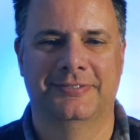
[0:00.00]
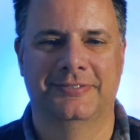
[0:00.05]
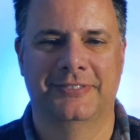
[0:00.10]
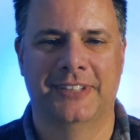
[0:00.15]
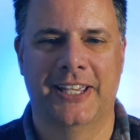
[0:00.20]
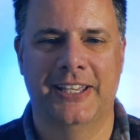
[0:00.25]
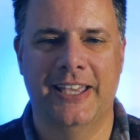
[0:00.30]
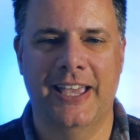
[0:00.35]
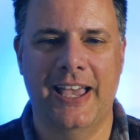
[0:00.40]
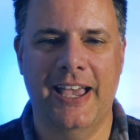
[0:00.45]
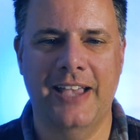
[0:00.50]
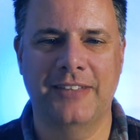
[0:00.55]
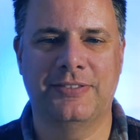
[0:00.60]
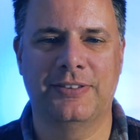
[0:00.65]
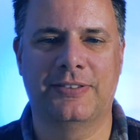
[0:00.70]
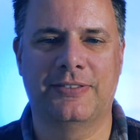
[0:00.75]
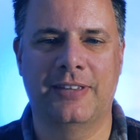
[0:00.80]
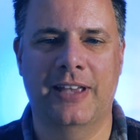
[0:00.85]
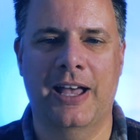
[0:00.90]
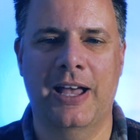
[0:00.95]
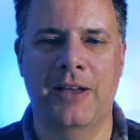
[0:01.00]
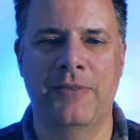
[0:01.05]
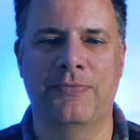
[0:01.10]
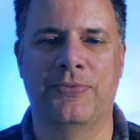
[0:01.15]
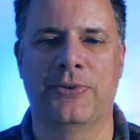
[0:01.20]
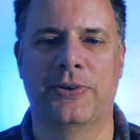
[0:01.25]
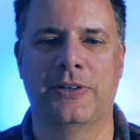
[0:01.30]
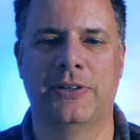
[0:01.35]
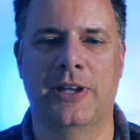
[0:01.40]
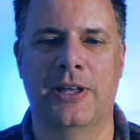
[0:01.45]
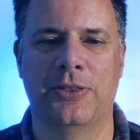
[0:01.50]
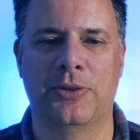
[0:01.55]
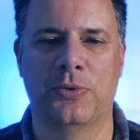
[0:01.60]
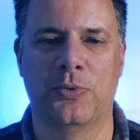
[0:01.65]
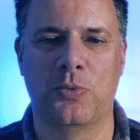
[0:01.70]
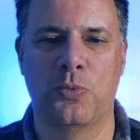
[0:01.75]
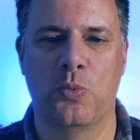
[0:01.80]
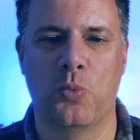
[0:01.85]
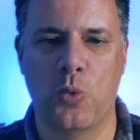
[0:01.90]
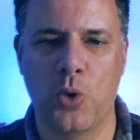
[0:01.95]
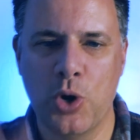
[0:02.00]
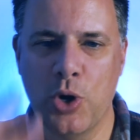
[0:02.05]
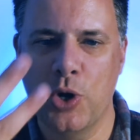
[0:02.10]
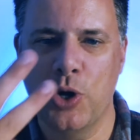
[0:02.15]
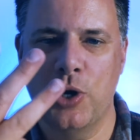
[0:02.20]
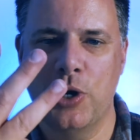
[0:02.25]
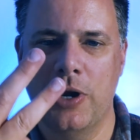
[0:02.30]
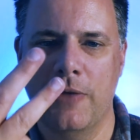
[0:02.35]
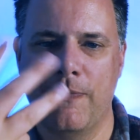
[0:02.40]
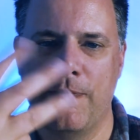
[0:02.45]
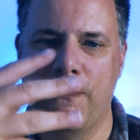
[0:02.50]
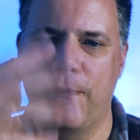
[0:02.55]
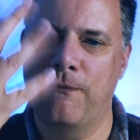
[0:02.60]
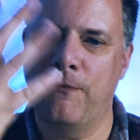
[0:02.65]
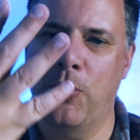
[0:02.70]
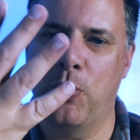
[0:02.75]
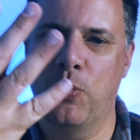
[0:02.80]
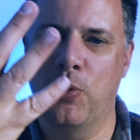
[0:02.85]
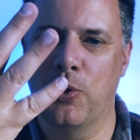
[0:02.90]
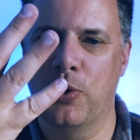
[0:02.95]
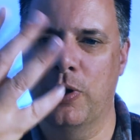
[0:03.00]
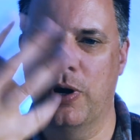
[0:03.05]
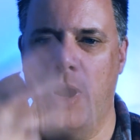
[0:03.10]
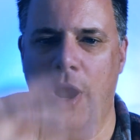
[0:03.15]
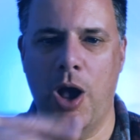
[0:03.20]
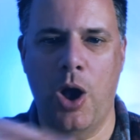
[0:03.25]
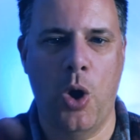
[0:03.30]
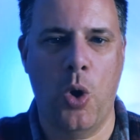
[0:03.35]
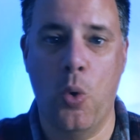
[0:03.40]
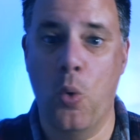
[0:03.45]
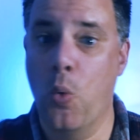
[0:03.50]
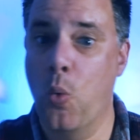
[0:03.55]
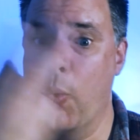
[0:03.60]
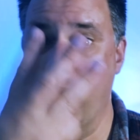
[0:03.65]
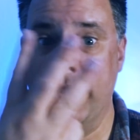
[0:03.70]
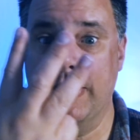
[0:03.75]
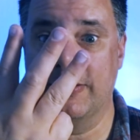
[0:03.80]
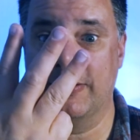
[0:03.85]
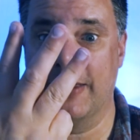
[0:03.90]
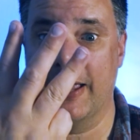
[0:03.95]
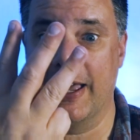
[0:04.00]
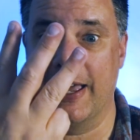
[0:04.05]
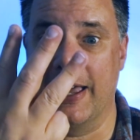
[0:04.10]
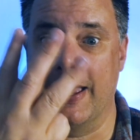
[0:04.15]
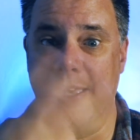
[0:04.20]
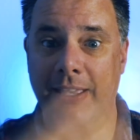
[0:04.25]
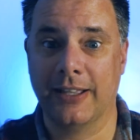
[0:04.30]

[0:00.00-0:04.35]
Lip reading: Hey guys, it's time for another Word for Wednesday.